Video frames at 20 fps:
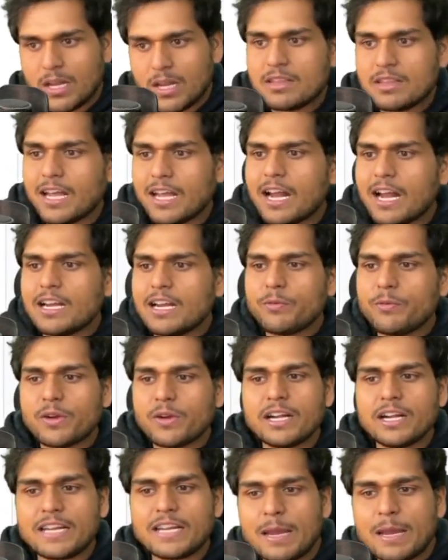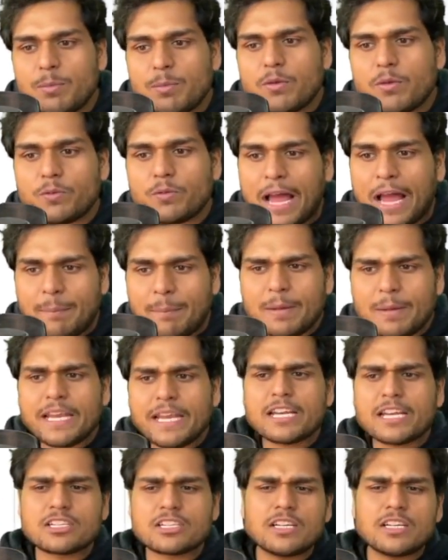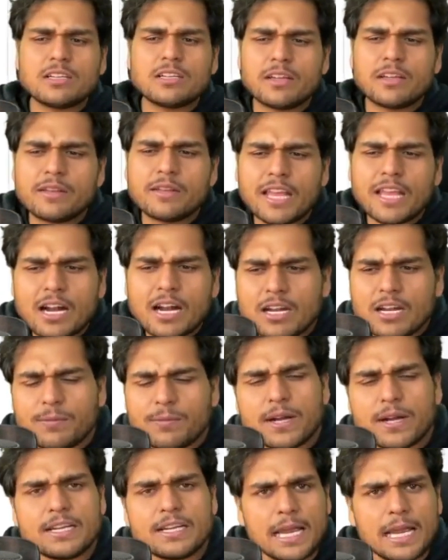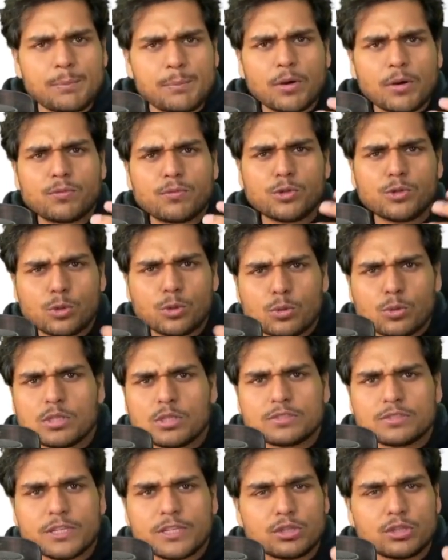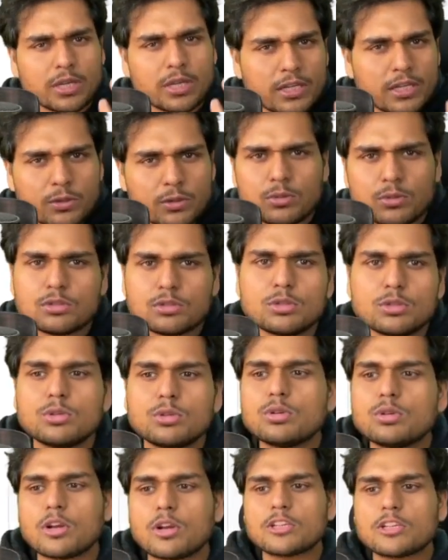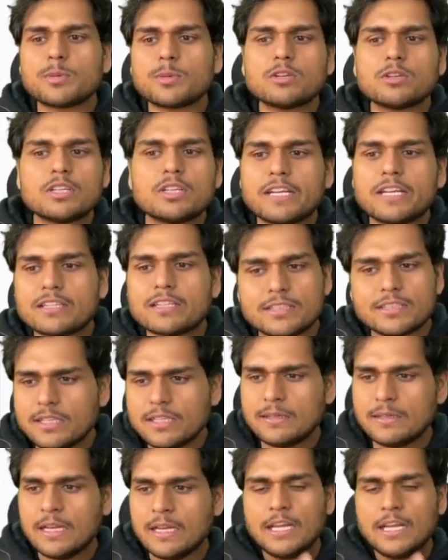There are different type of application, there are different type of tools which you can use to do cross browser testing.